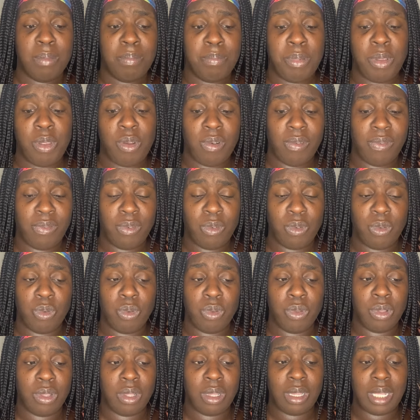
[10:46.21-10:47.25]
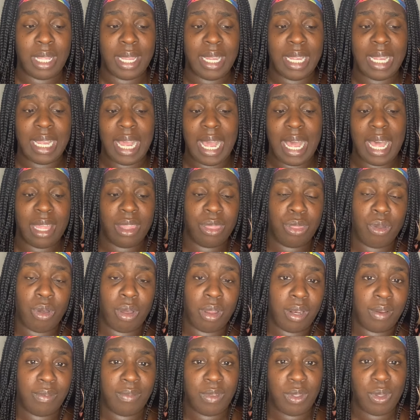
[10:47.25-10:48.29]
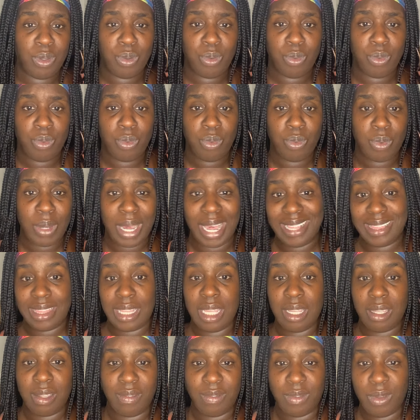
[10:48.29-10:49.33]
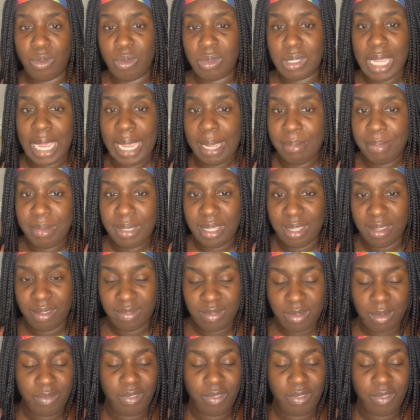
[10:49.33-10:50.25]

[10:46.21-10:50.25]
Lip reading: beautiful, like I thought of you, I think of you type gift.